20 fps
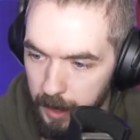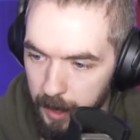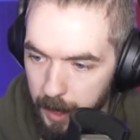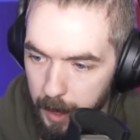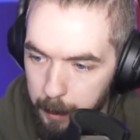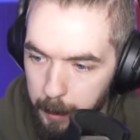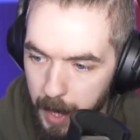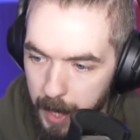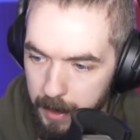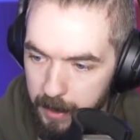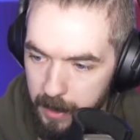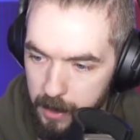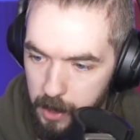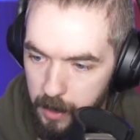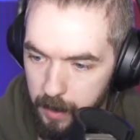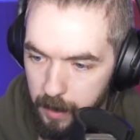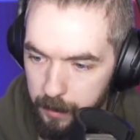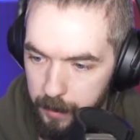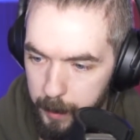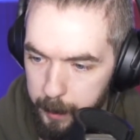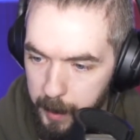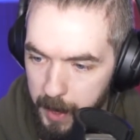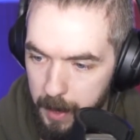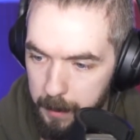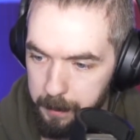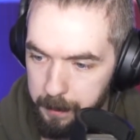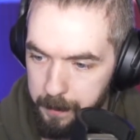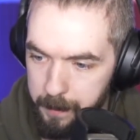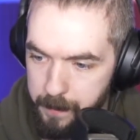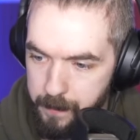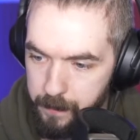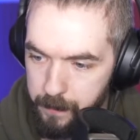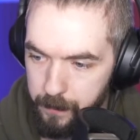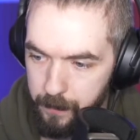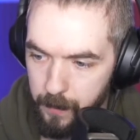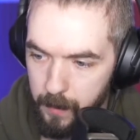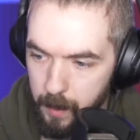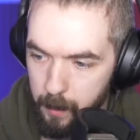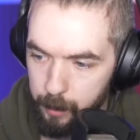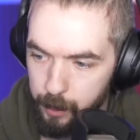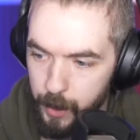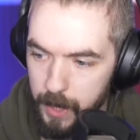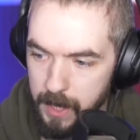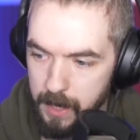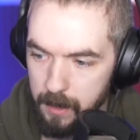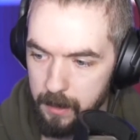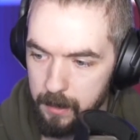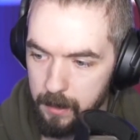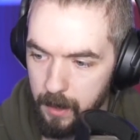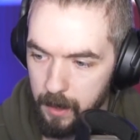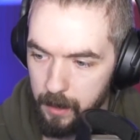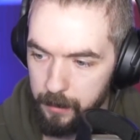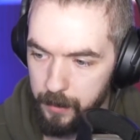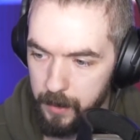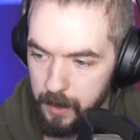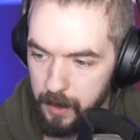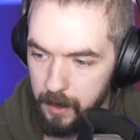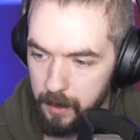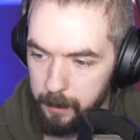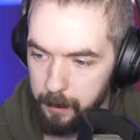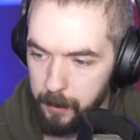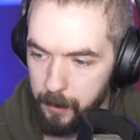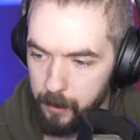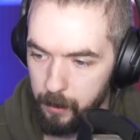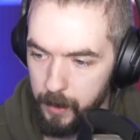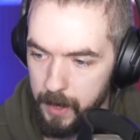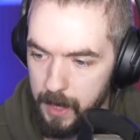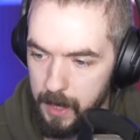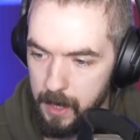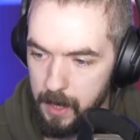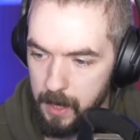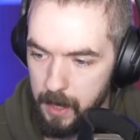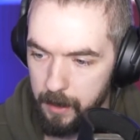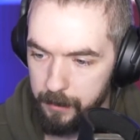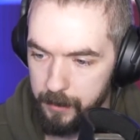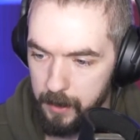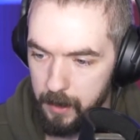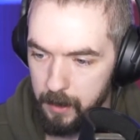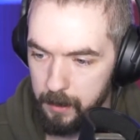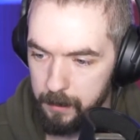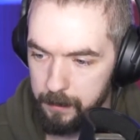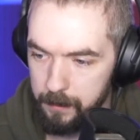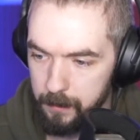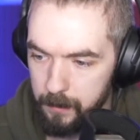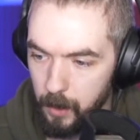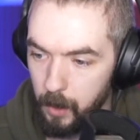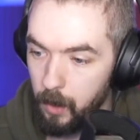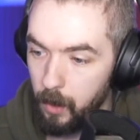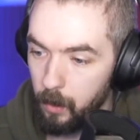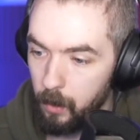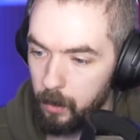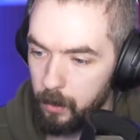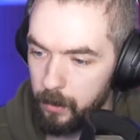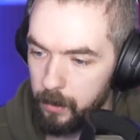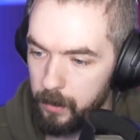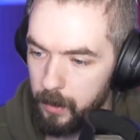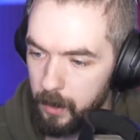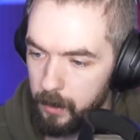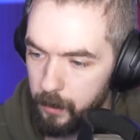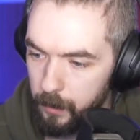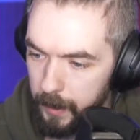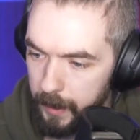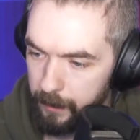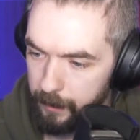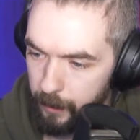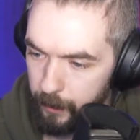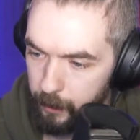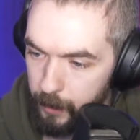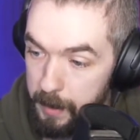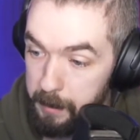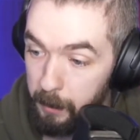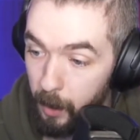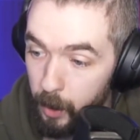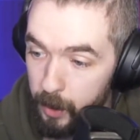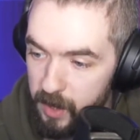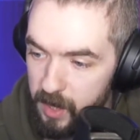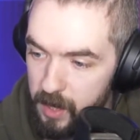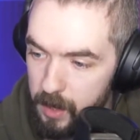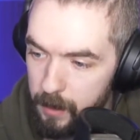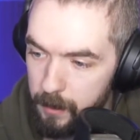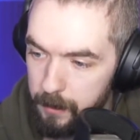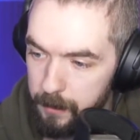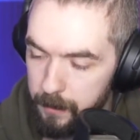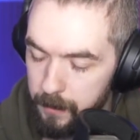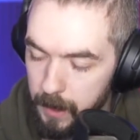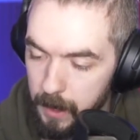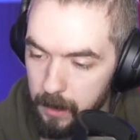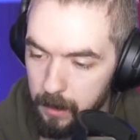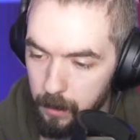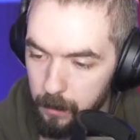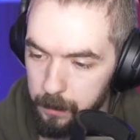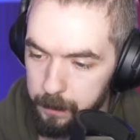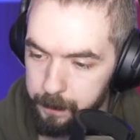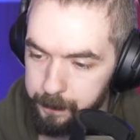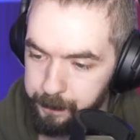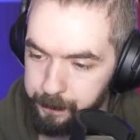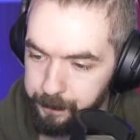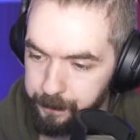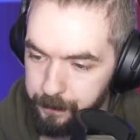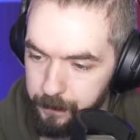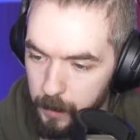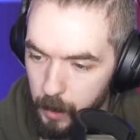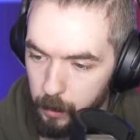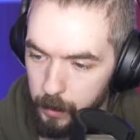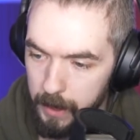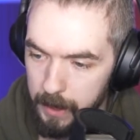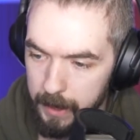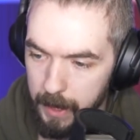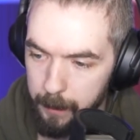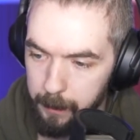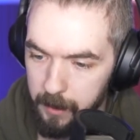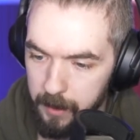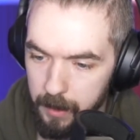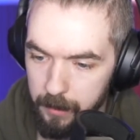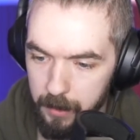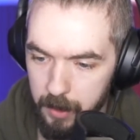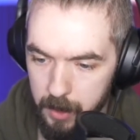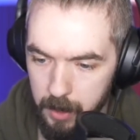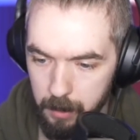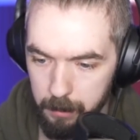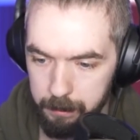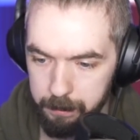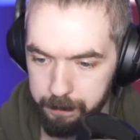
Mad Ninja, thank you for the prime. Preet, thank you for the 3 gifted. Oh no, not 3 gifted, 3 months. Thank you. Real Gamer, thank you for the sub.